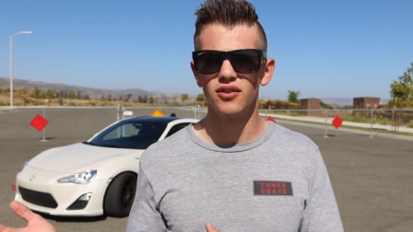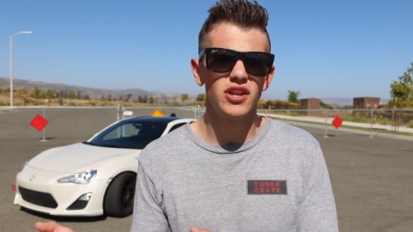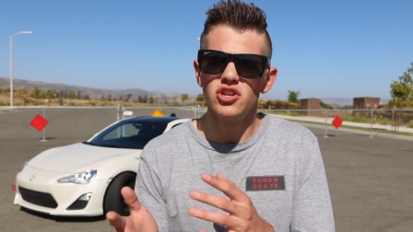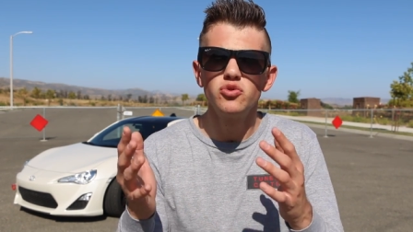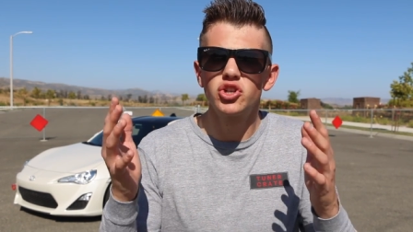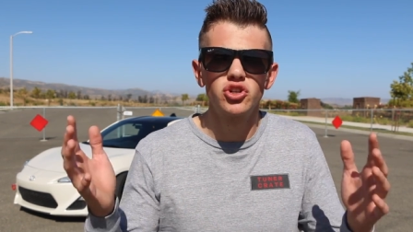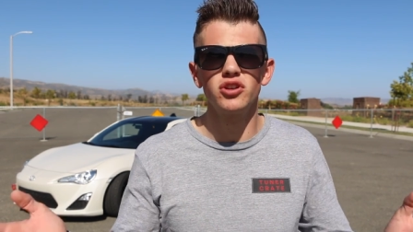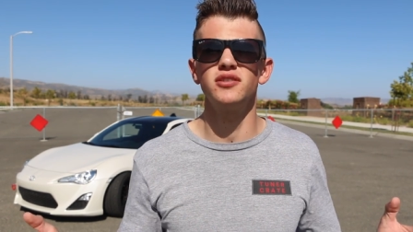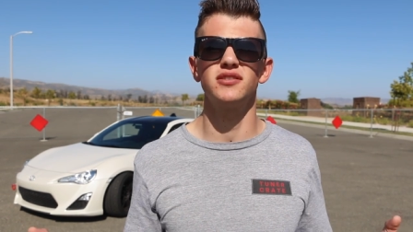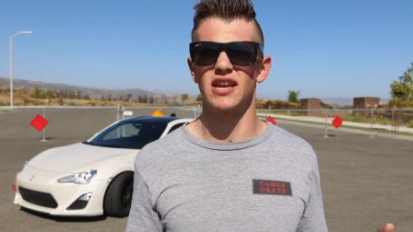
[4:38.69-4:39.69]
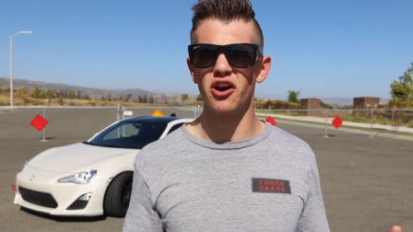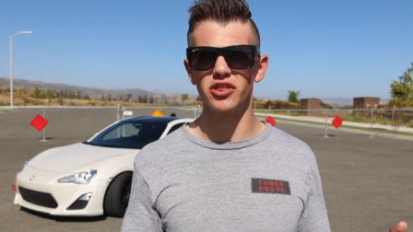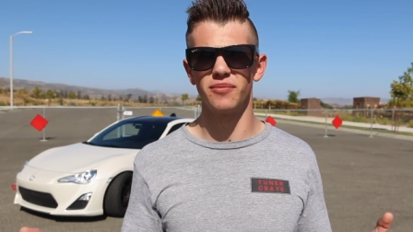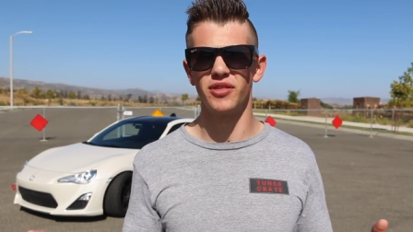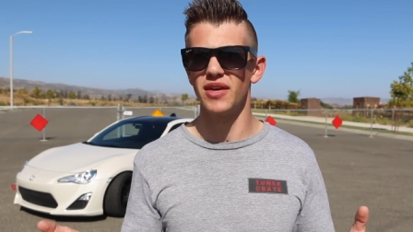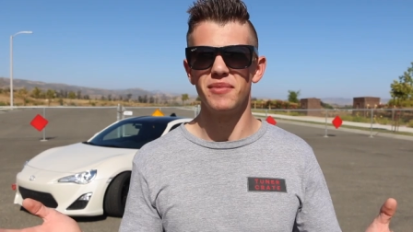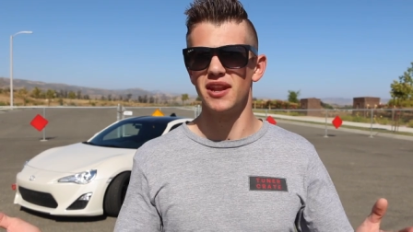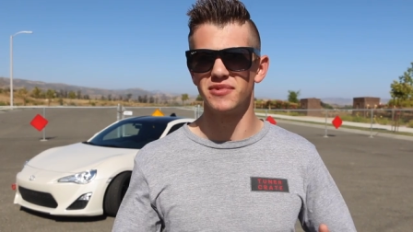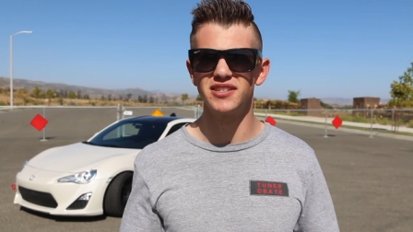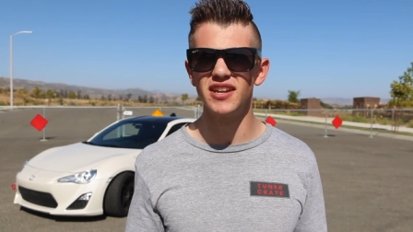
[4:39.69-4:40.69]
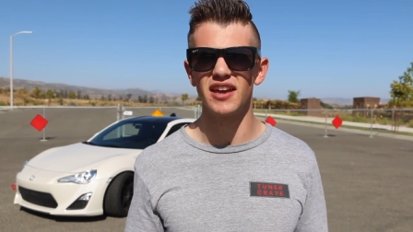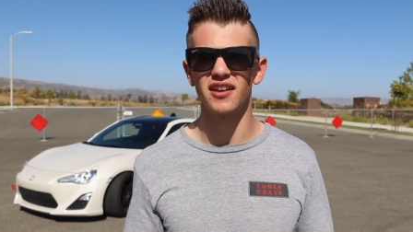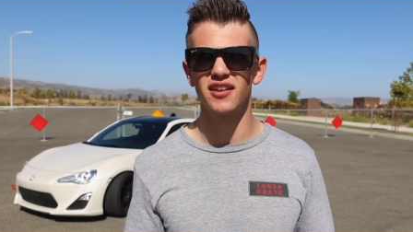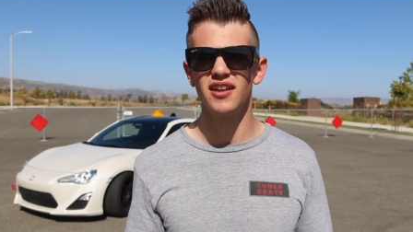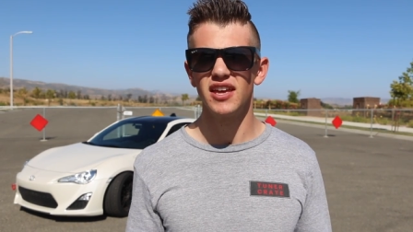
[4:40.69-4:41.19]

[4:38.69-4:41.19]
then you shouldn't tell them that they made a mistake.